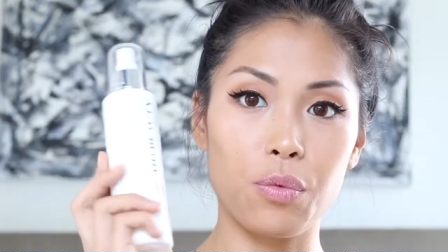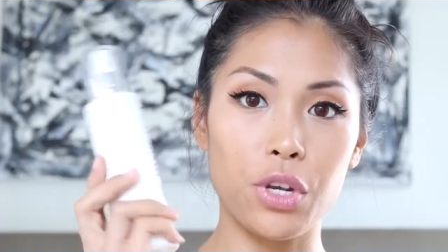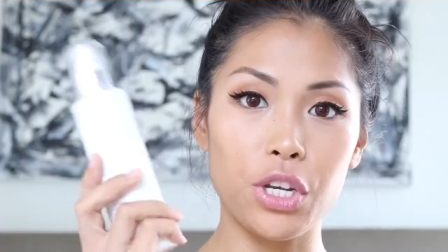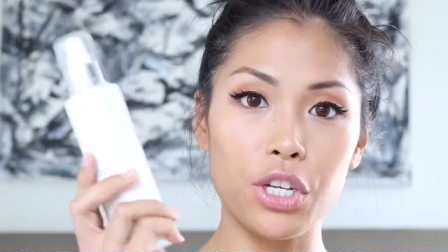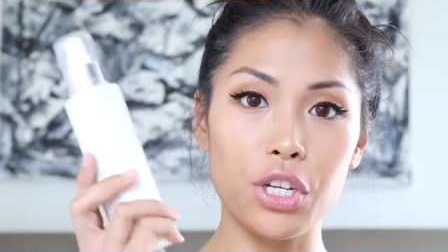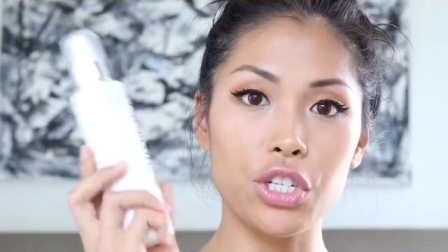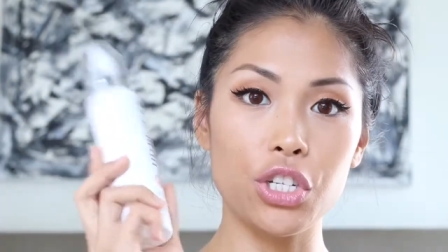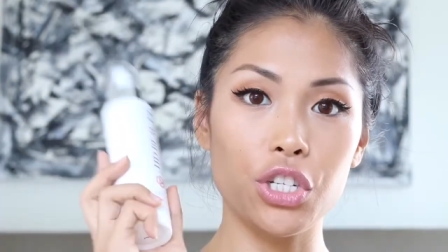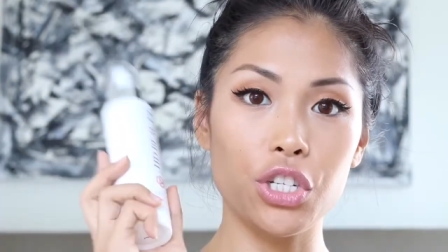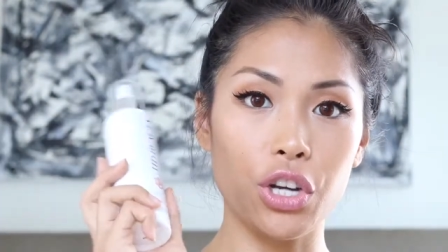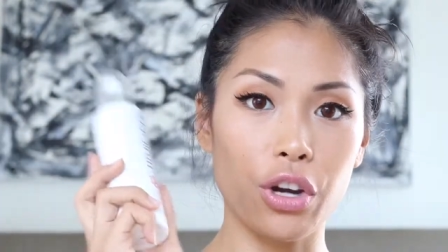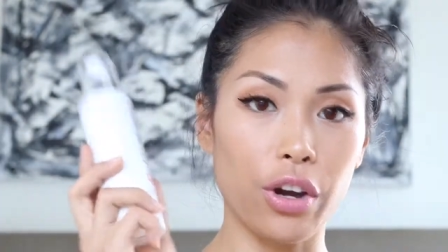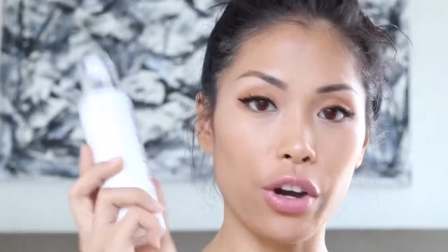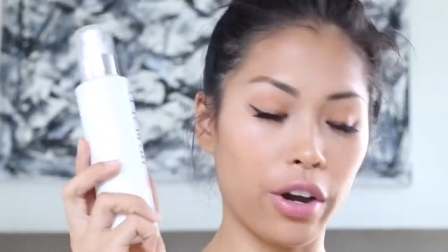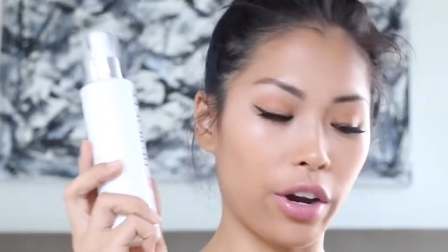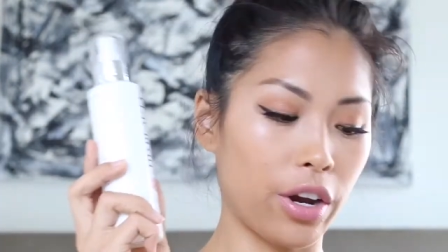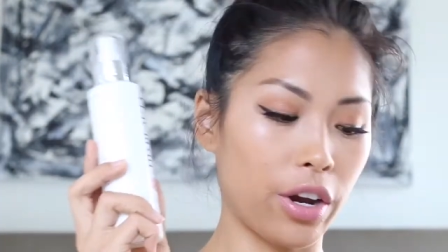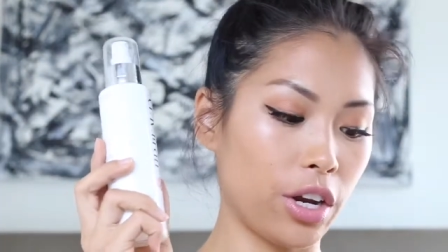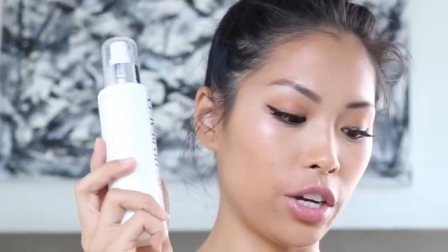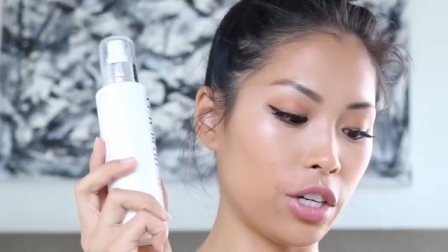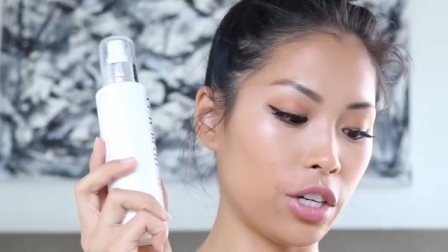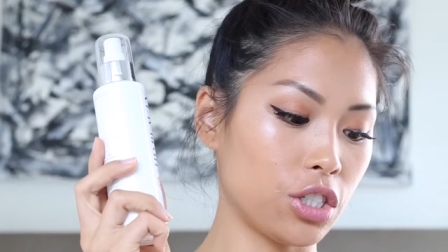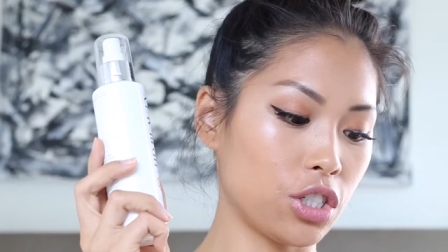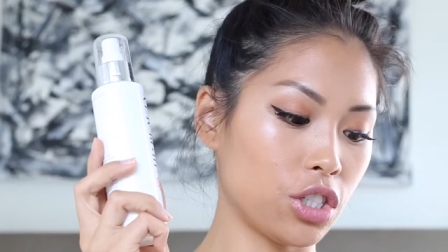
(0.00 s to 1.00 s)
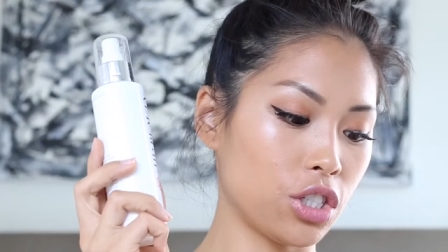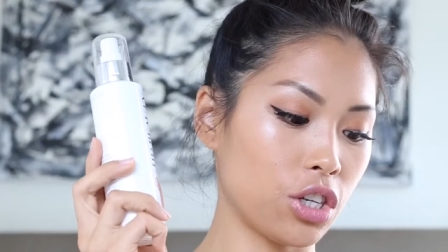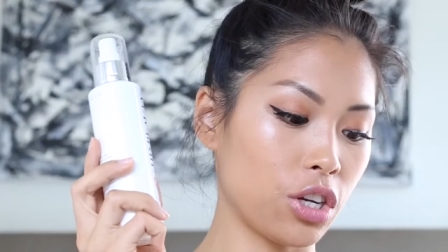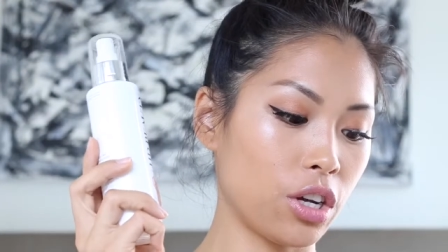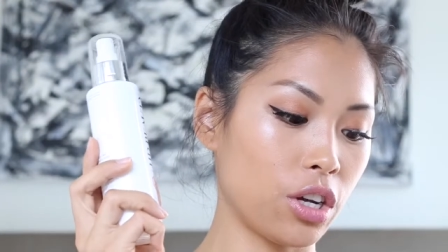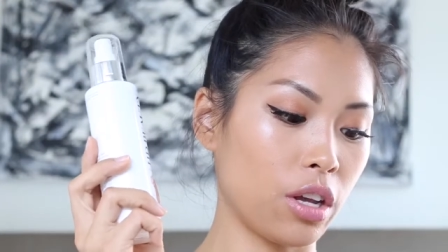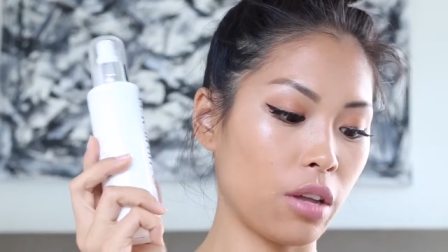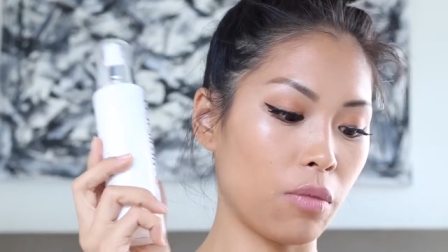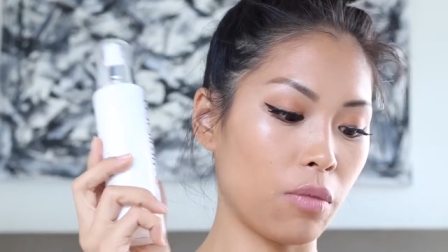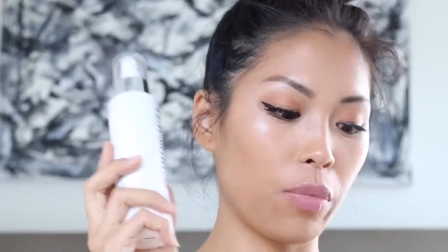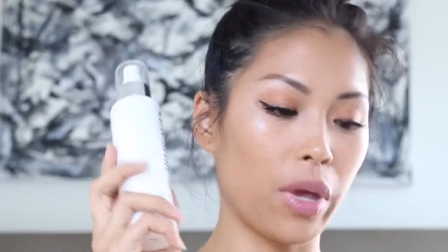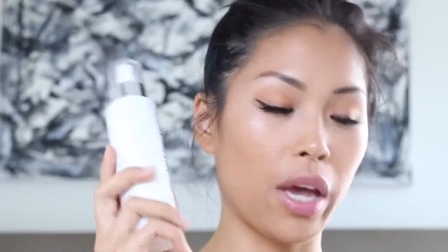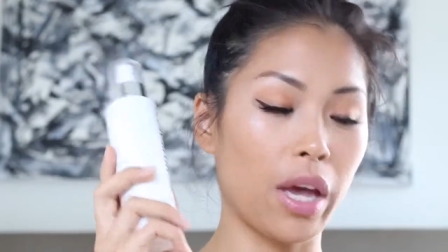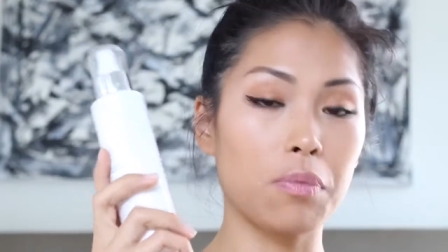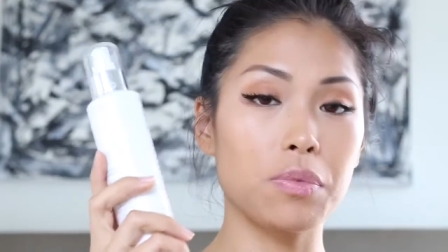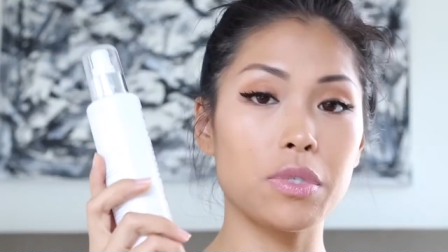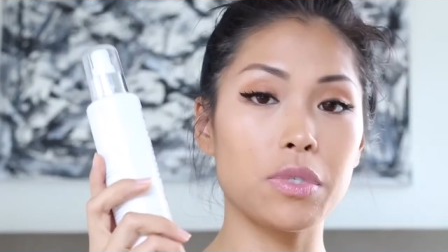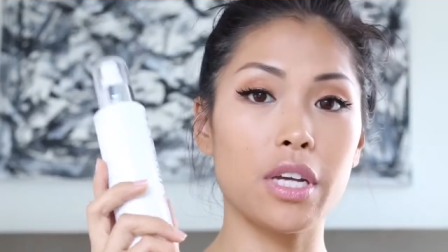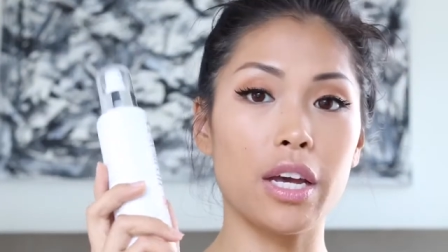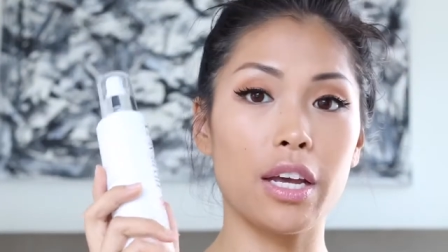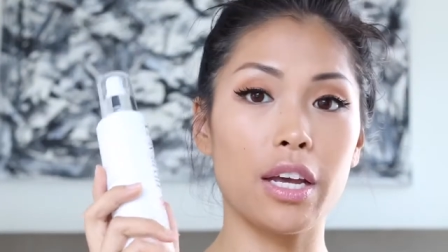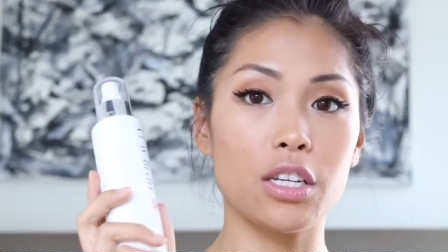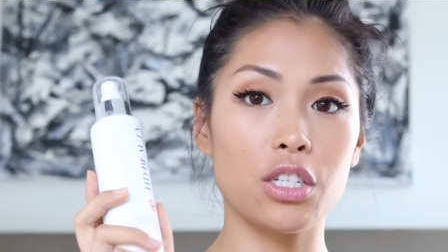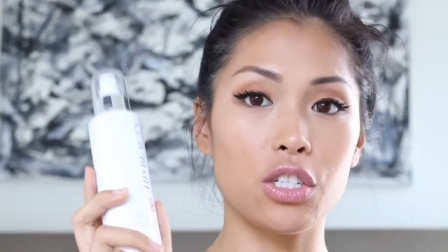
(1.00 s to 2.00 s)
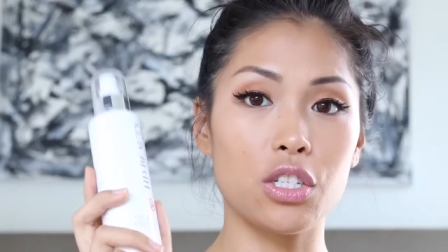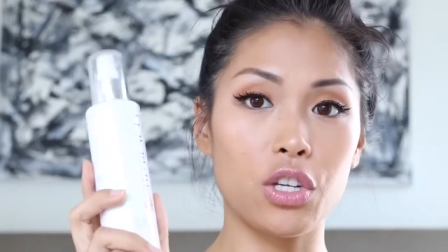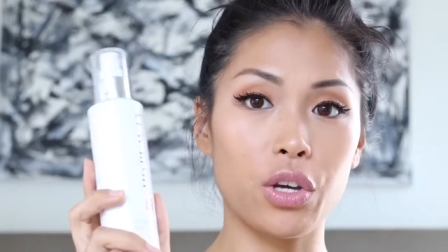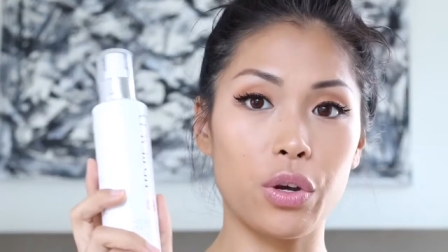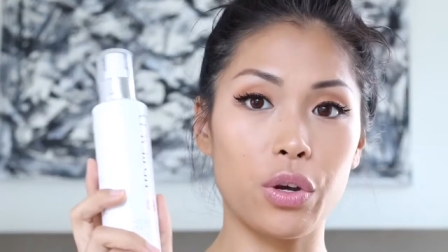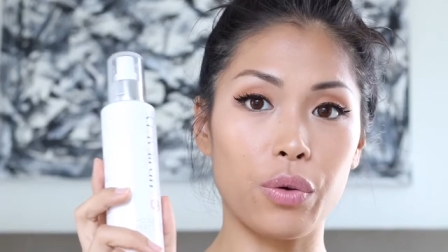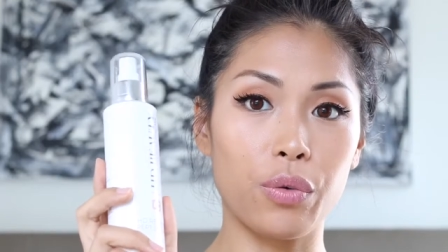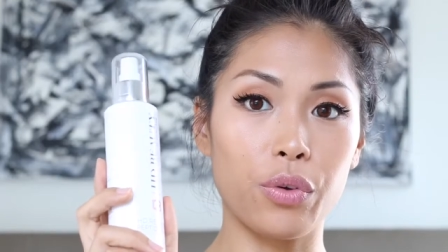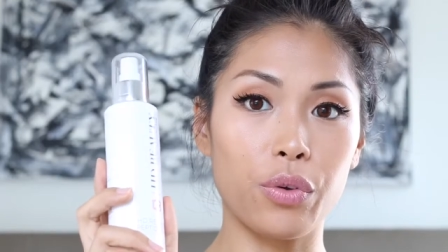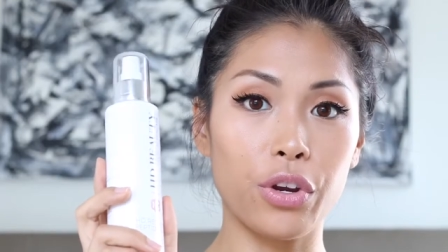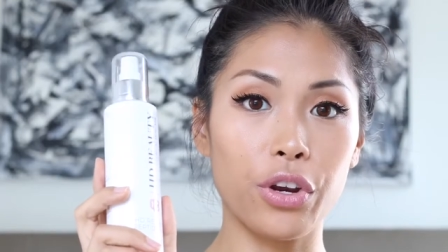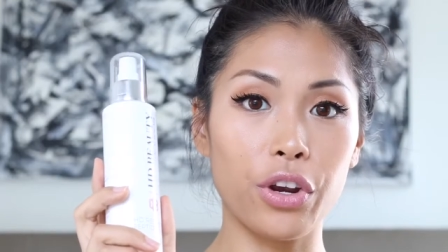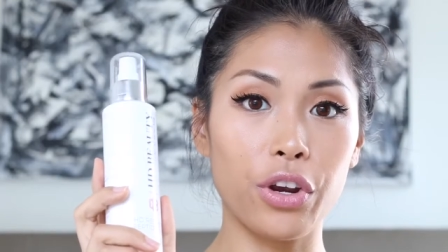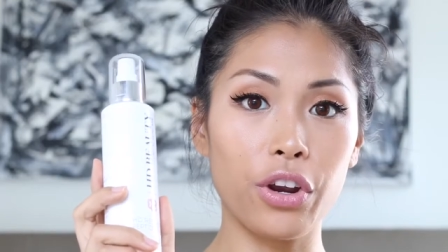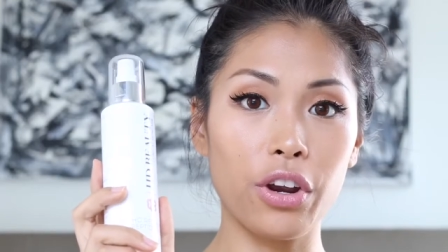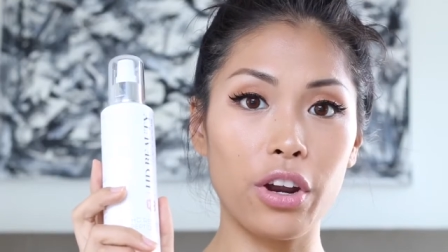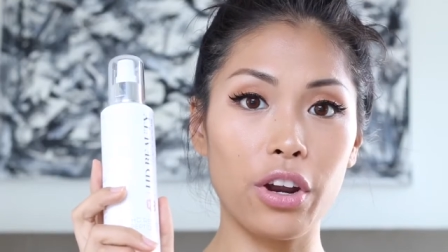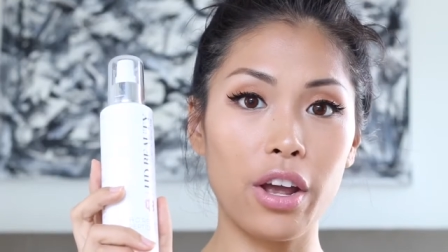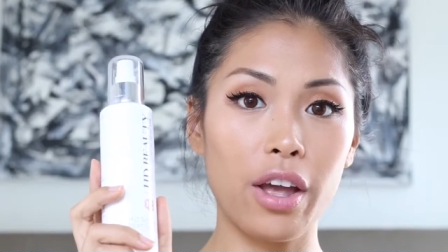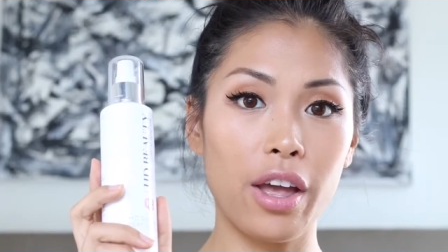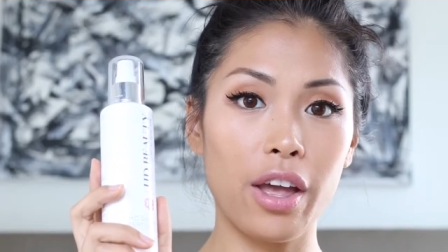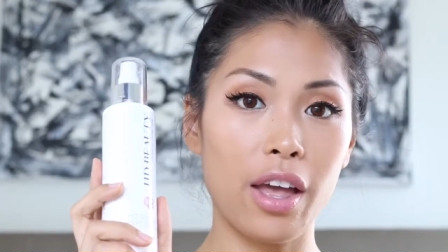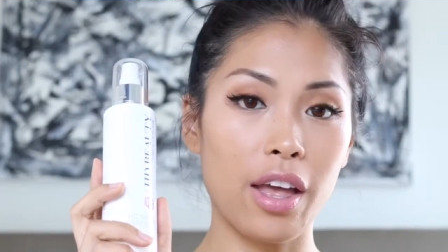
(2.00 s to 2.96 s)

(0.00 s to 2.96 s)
Recharge Peptide Toner